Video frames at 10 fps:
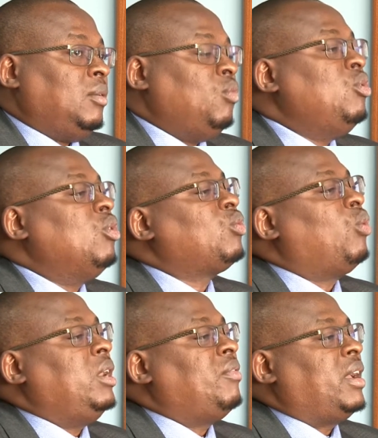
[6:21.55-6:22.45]
would not
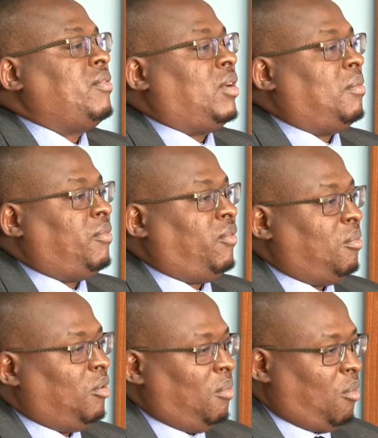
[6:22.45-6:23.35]
qualify for a
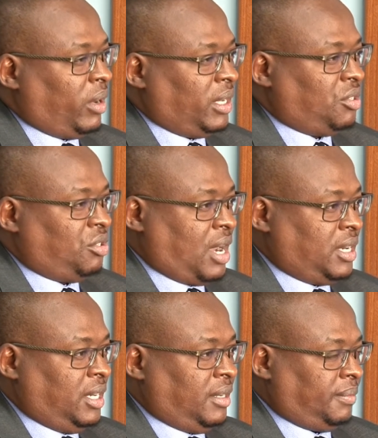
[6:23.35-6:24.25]
formal mortgage
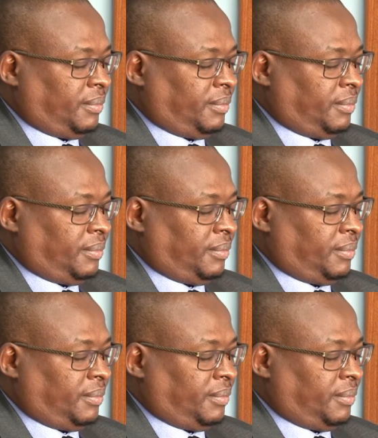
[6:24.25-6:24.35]
structure.